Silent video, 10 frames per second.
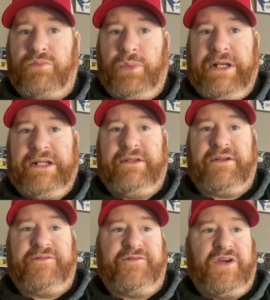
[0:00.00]
winning
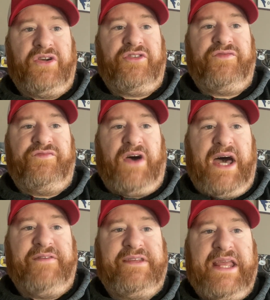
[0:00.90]
their first
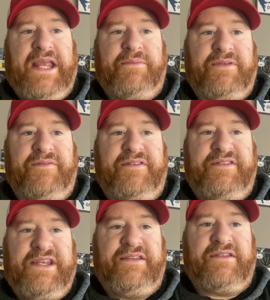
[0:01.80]
5 games of the
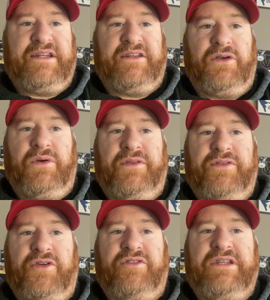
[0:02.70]
season and going
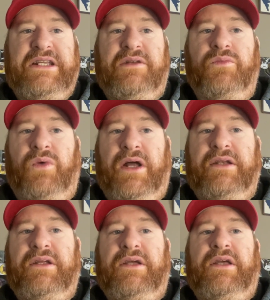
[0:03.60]
13-1-0